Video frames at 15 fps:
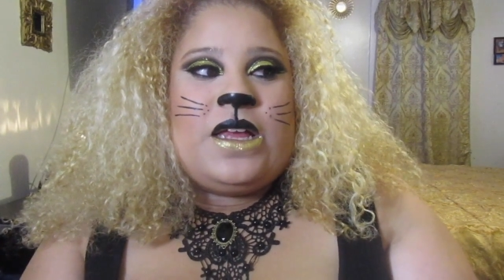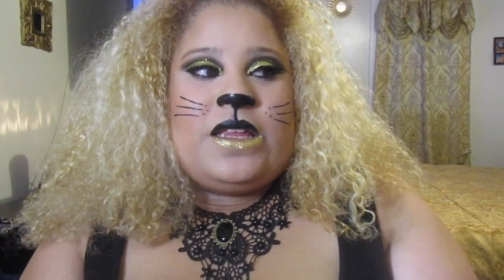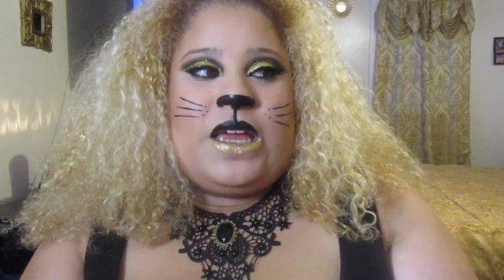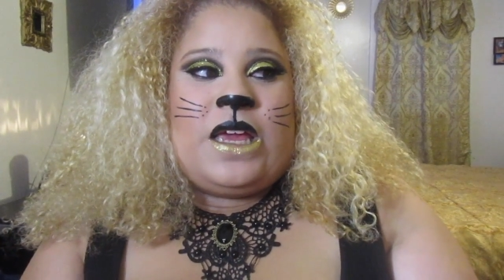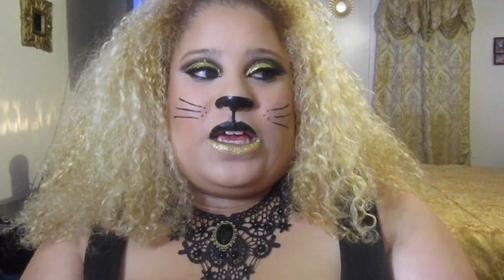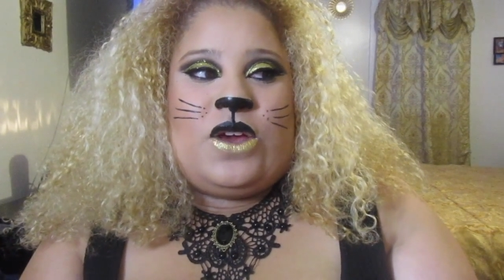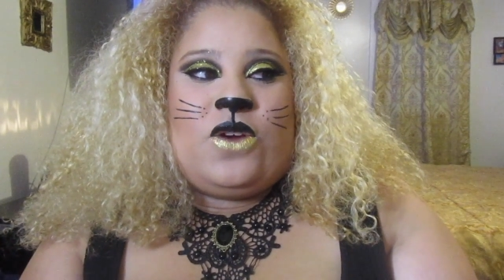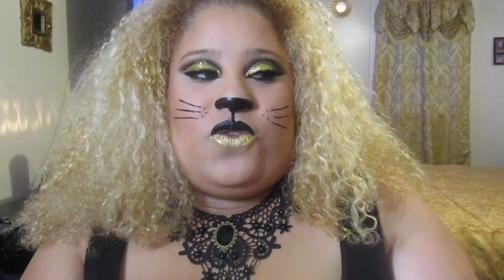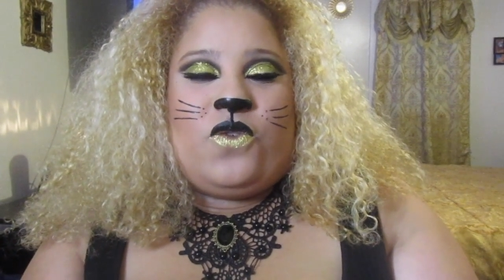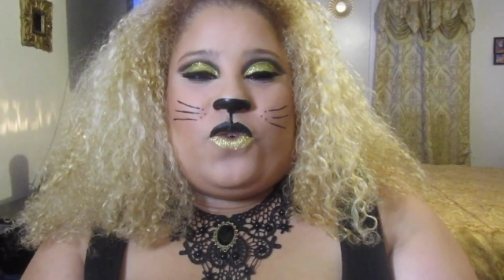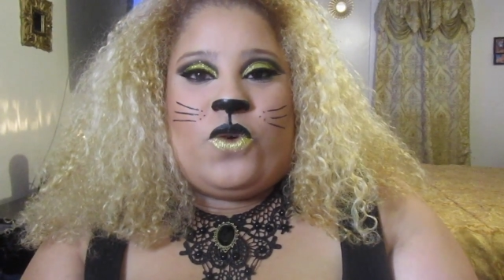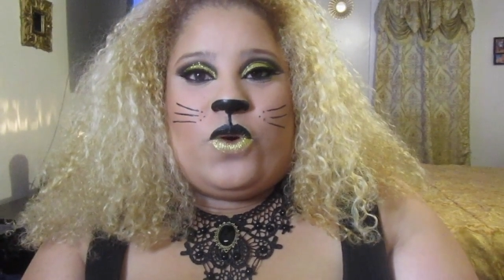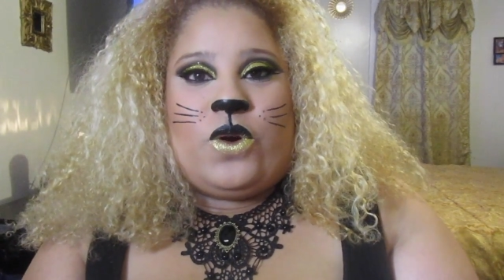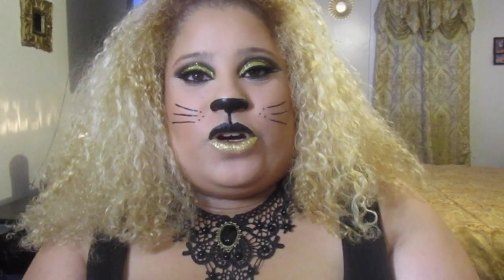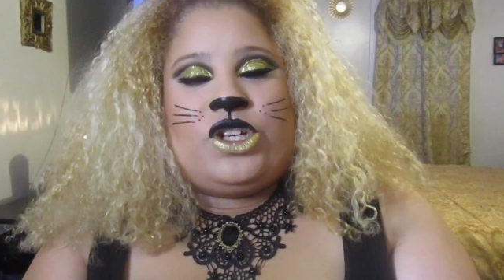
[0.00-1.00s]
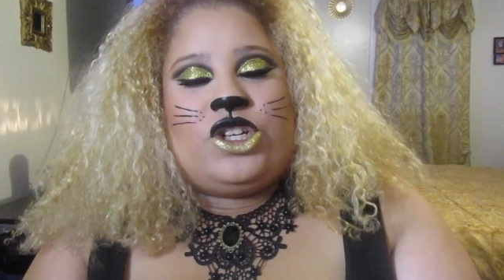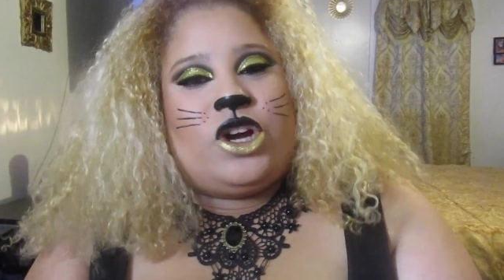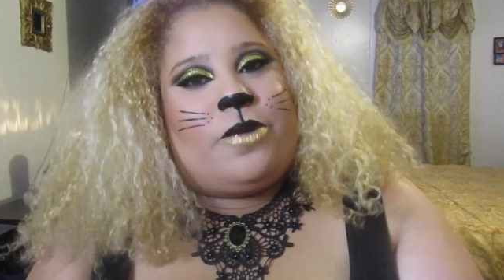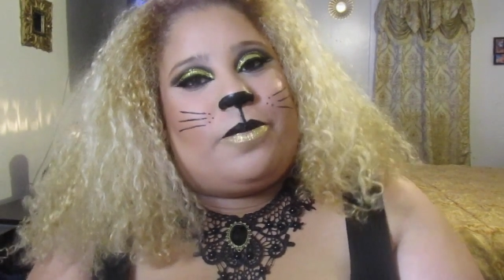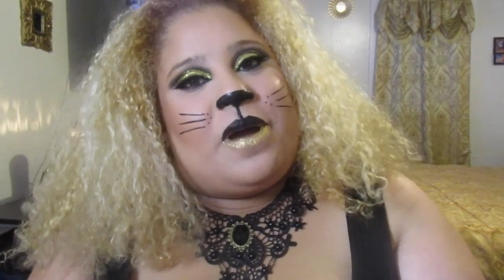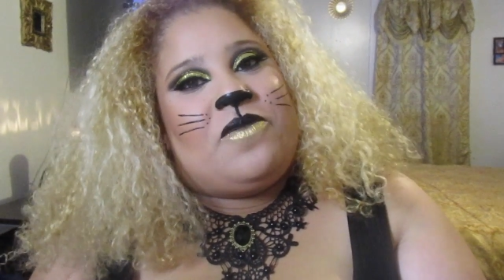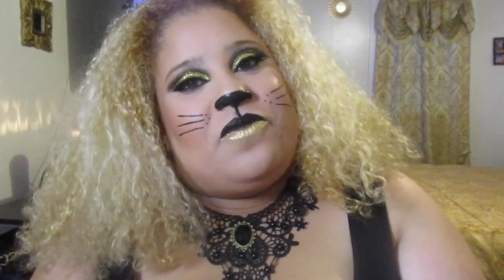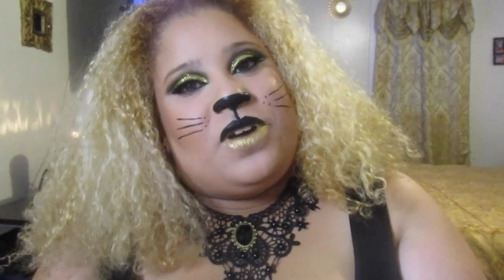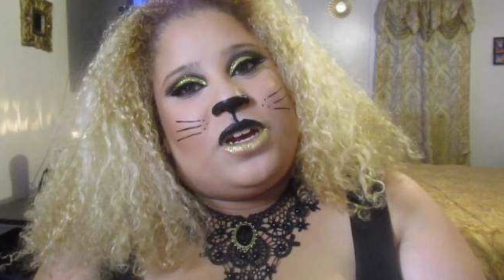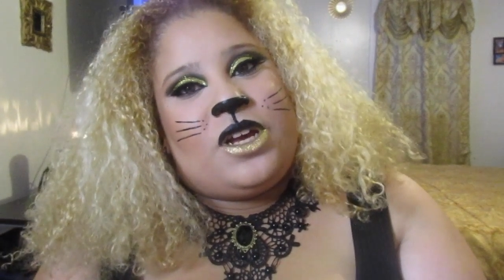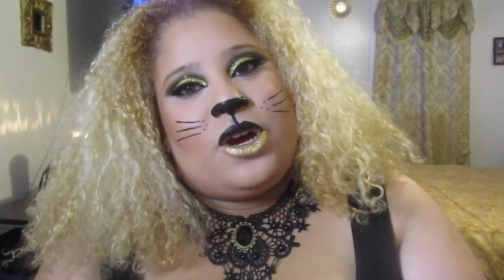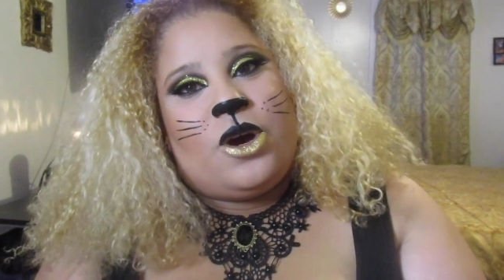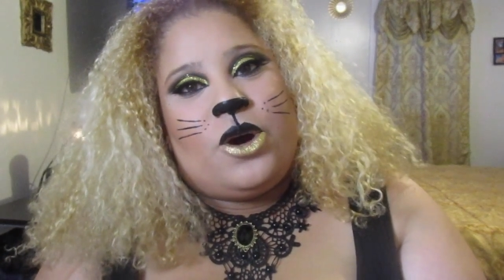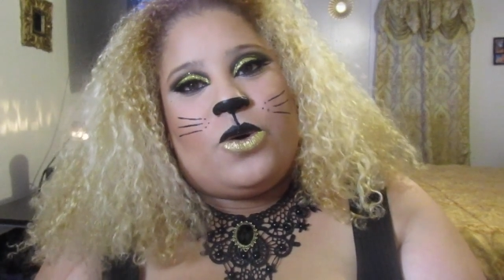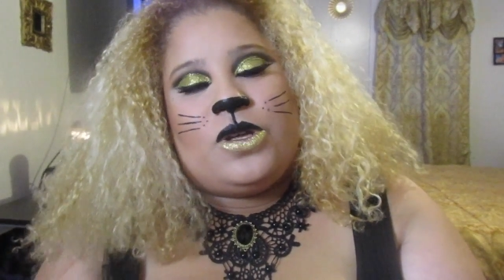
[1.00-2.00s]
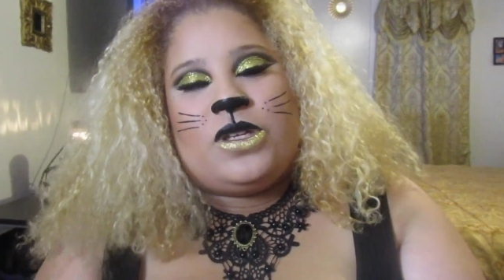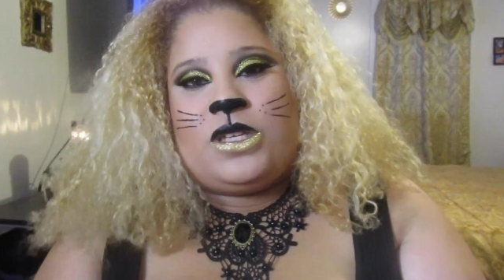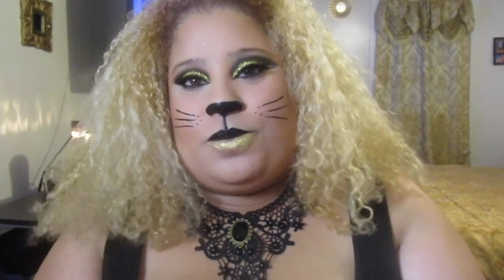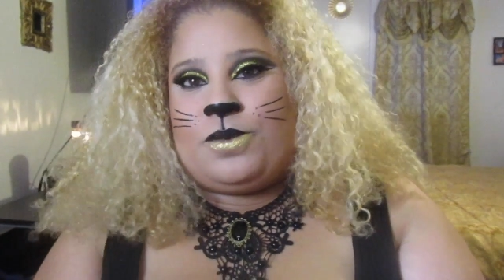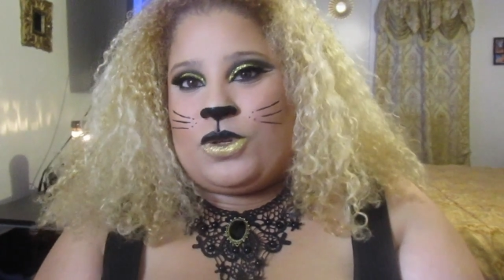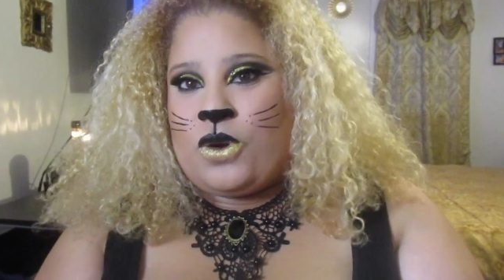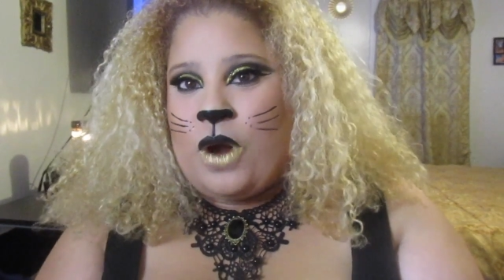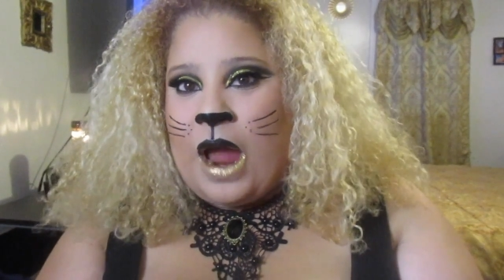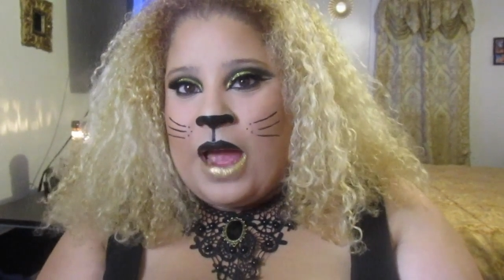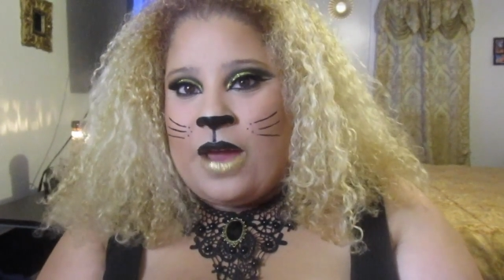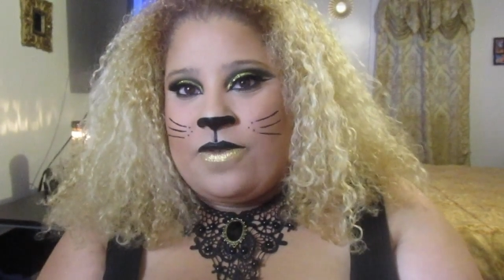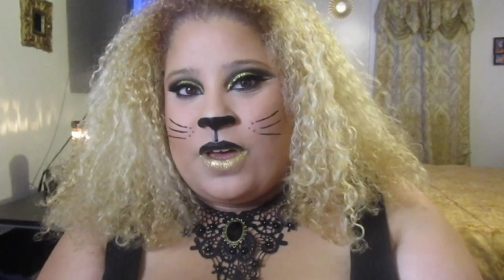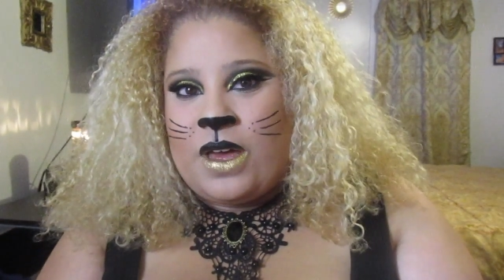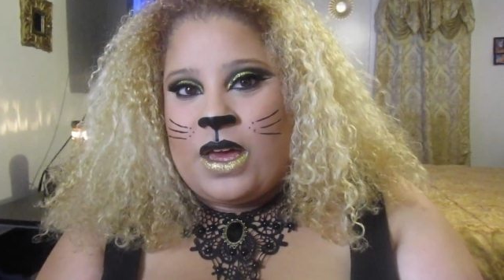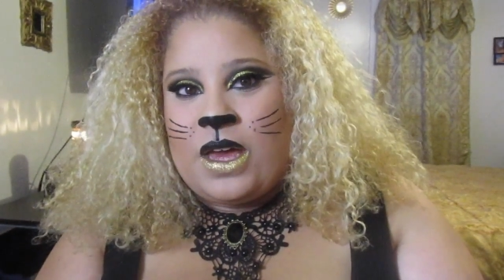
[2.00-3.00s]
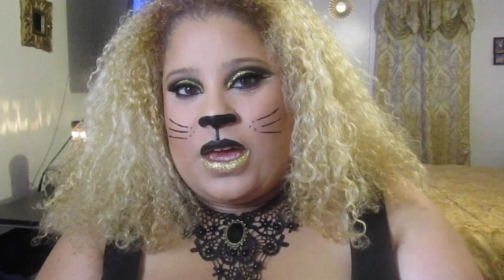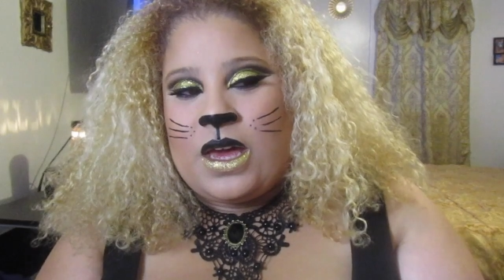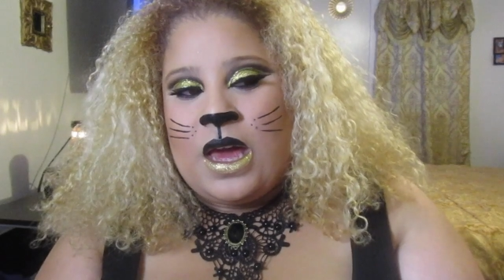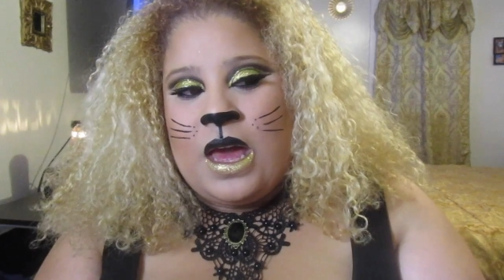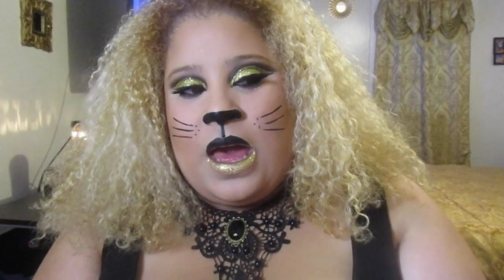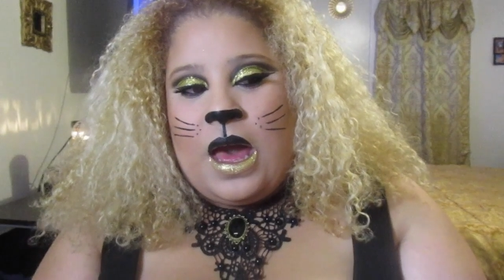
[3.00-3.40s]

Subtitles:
thank you for sharing my video and subscribing.